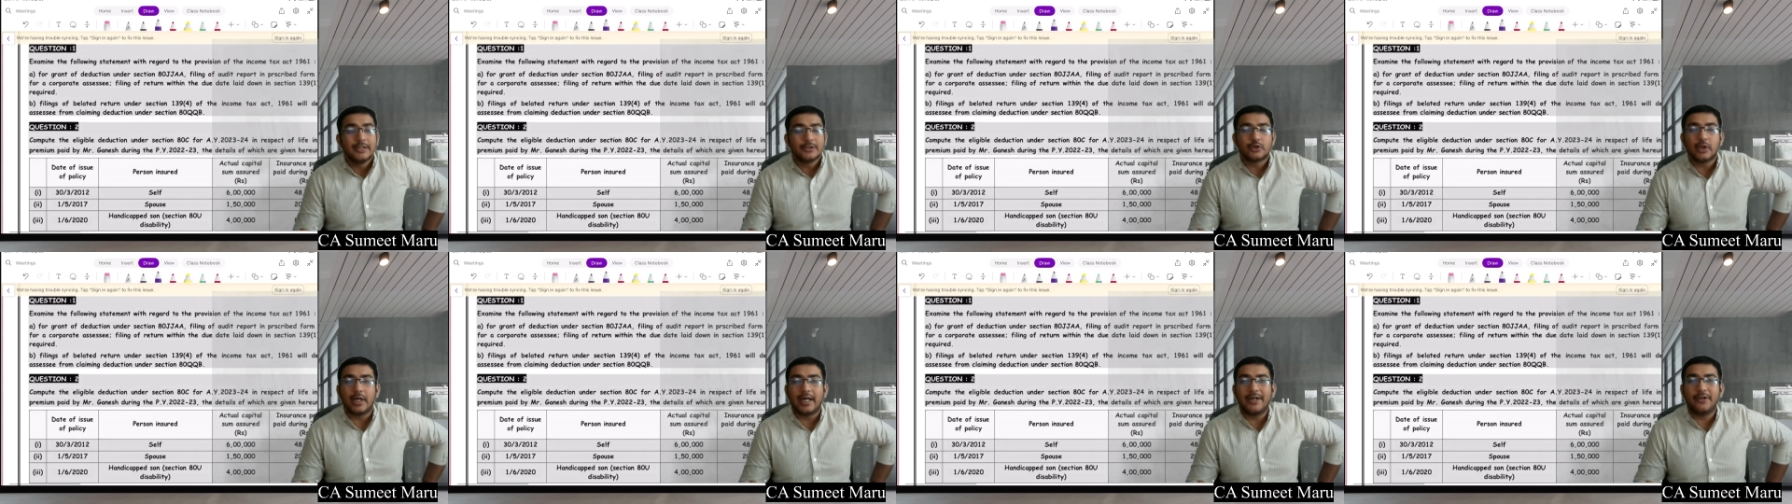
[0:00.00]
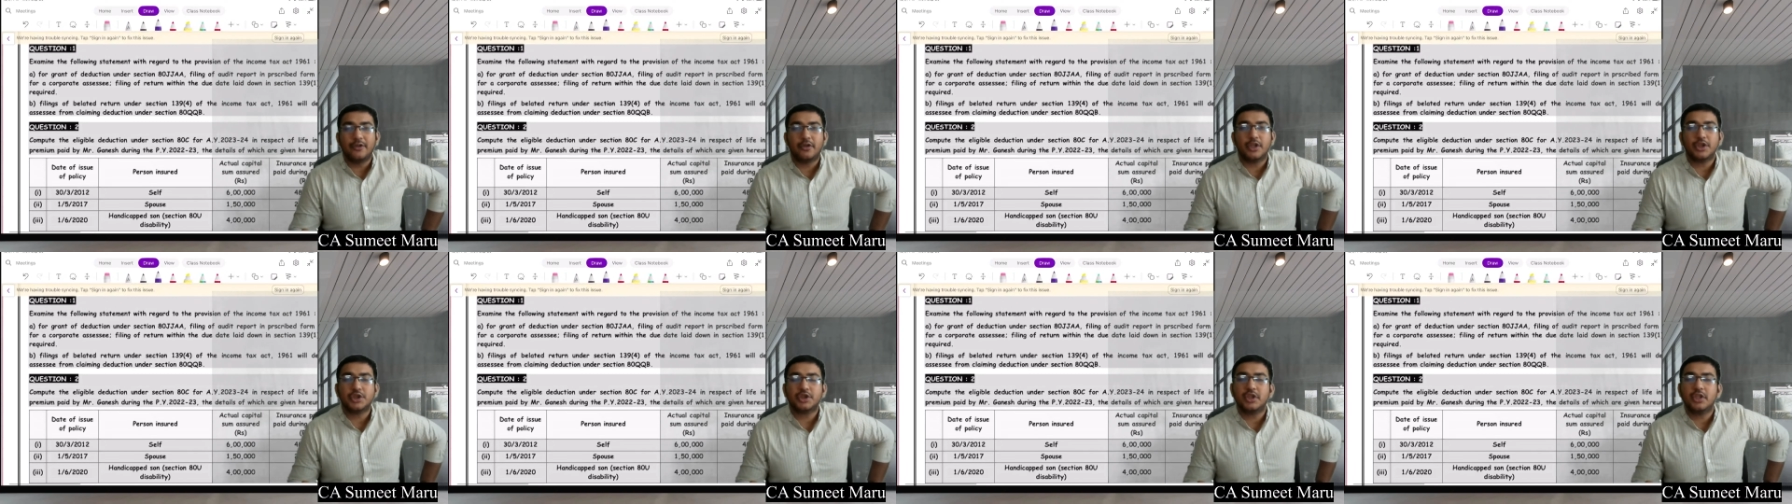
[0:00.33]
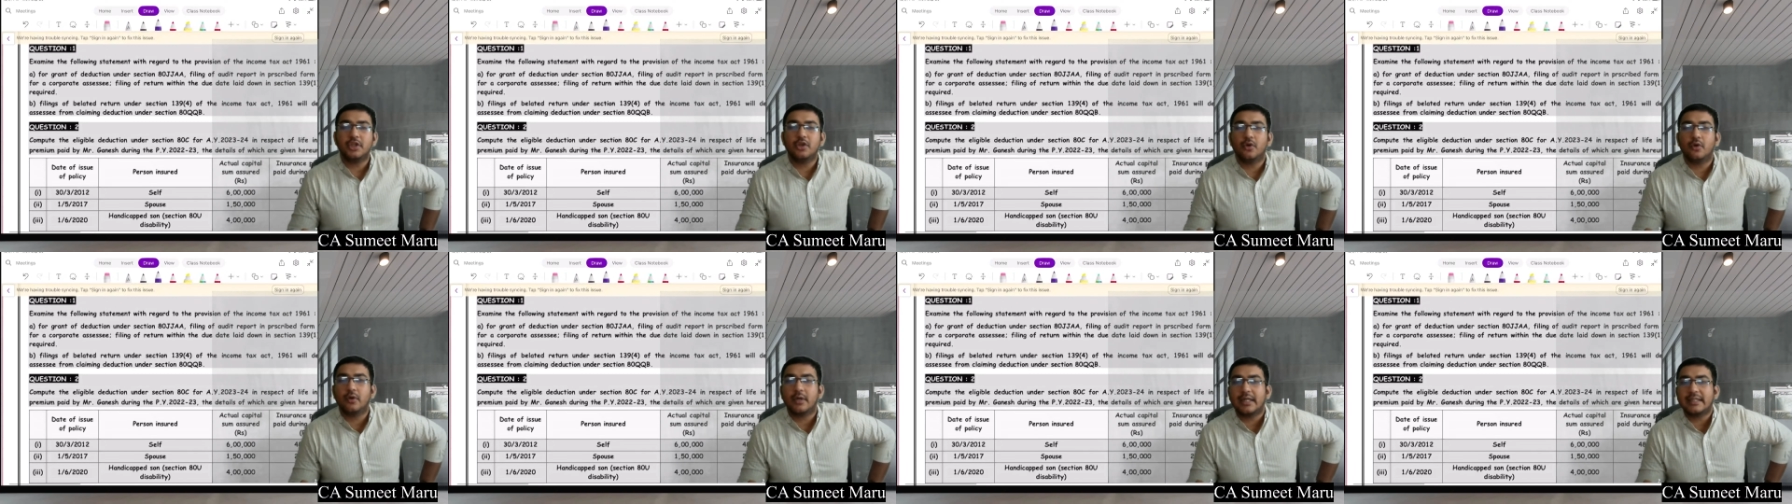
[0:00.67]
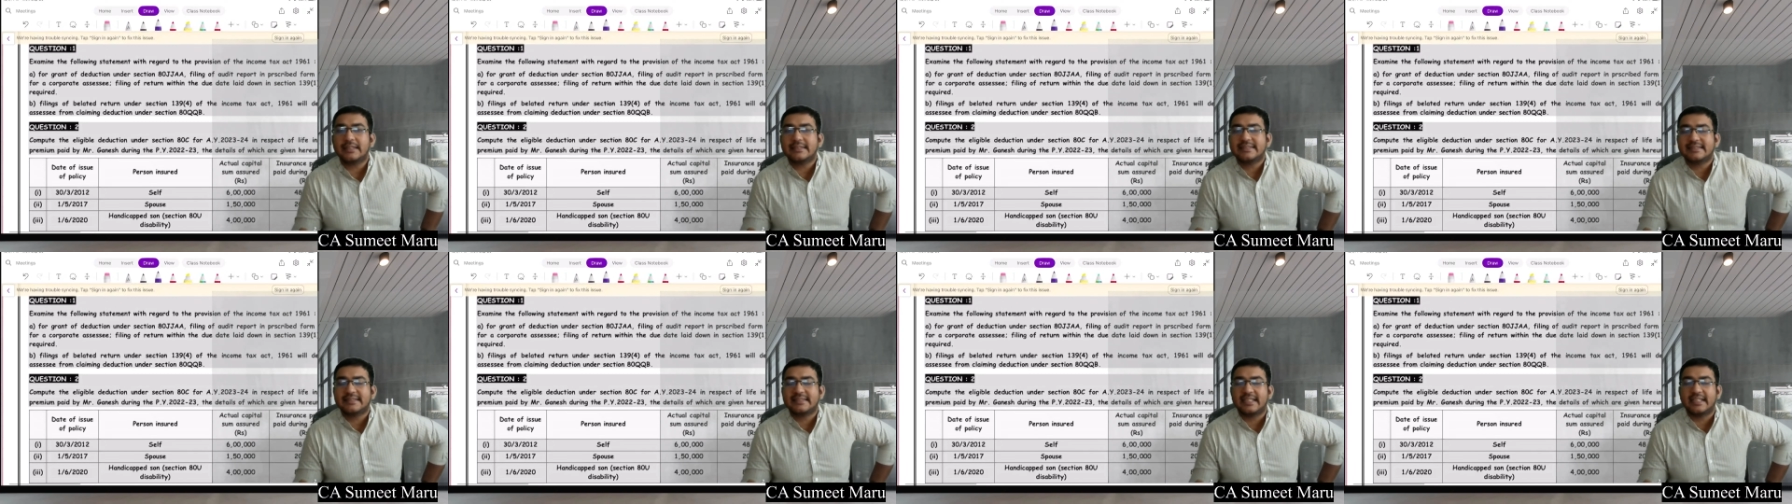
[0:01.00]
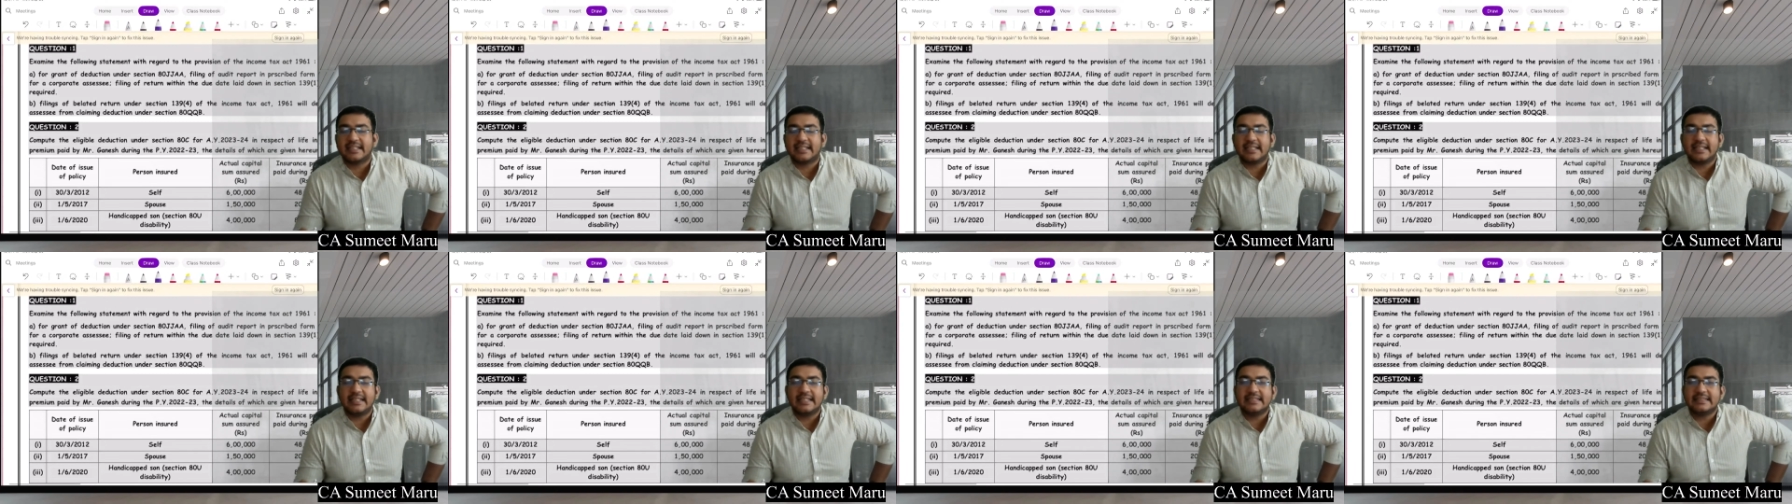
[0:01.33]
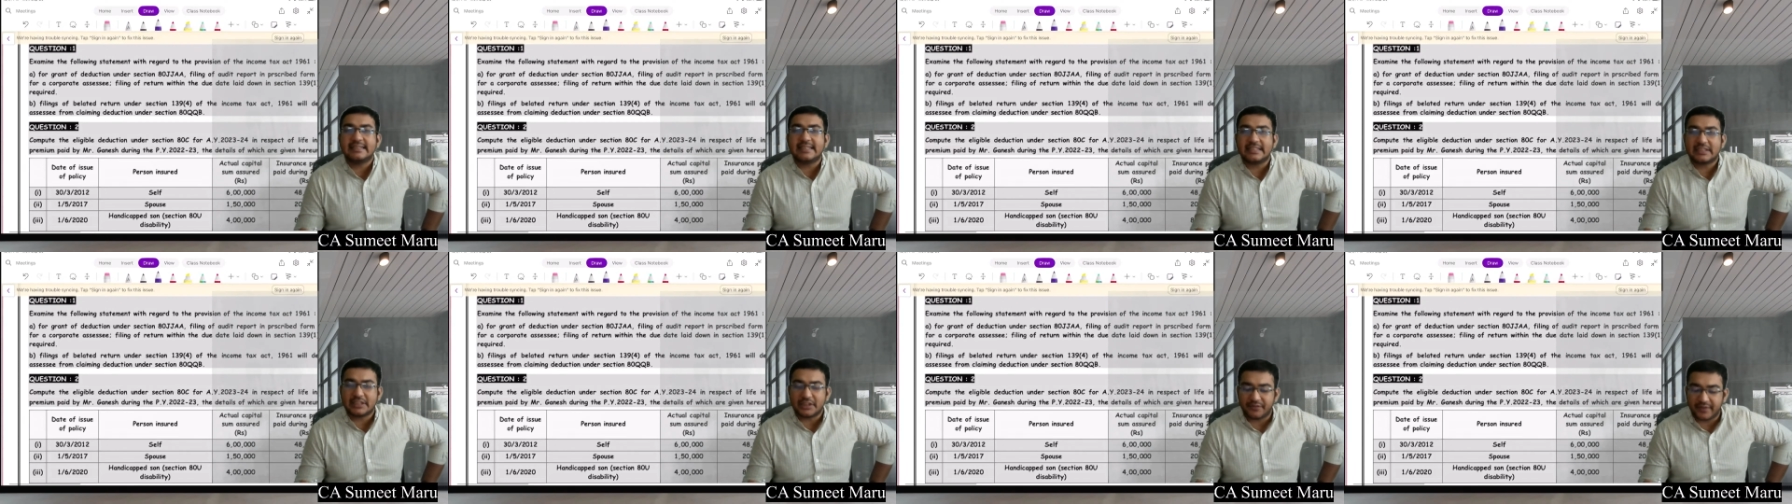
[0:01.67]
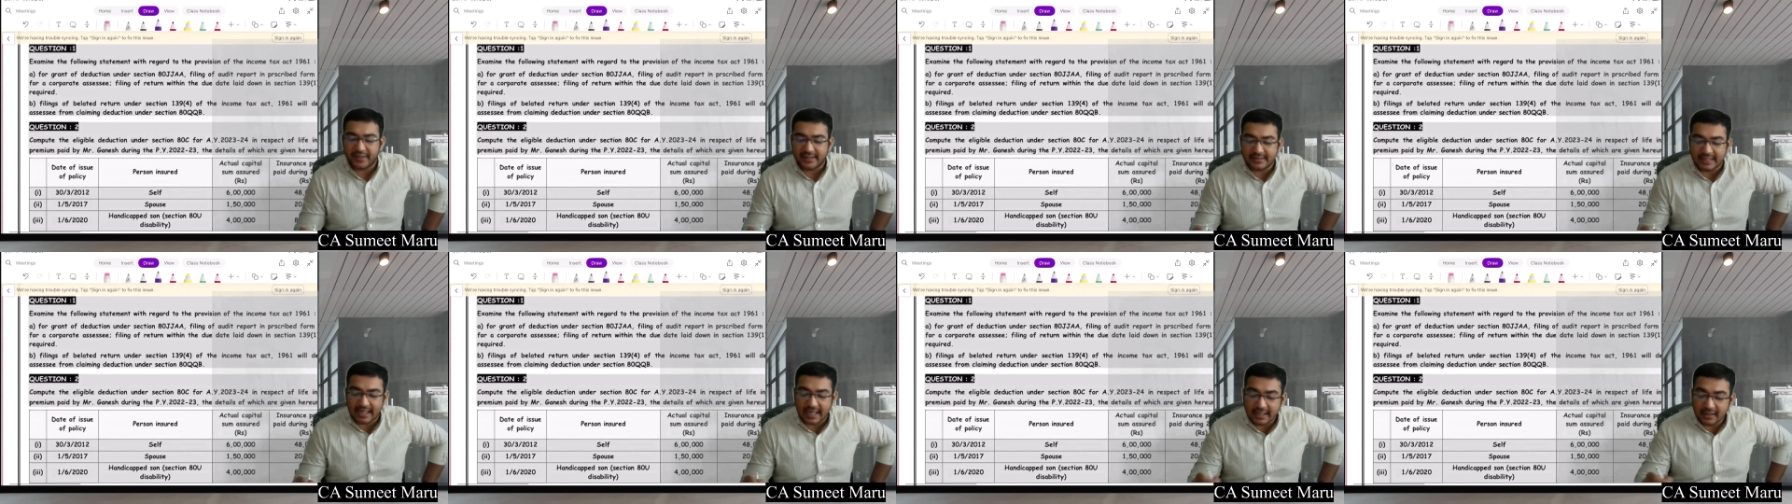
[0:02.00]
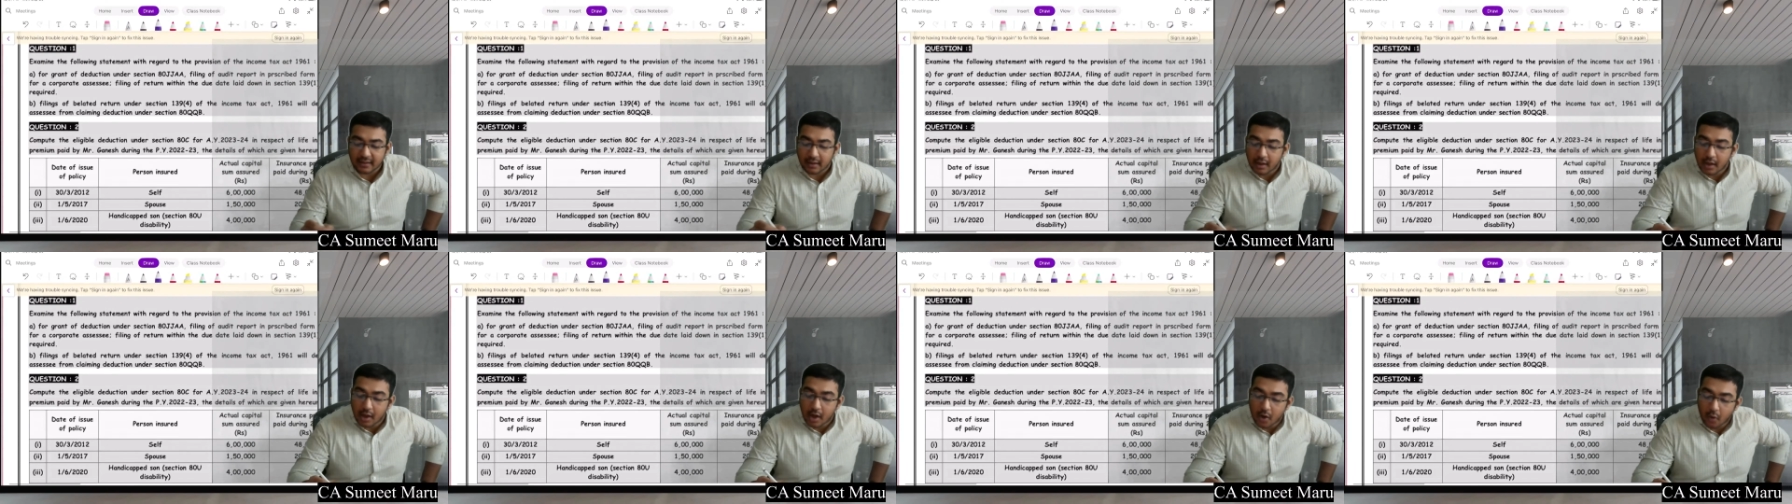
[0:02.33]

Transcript: So educational loan are settled in such a way that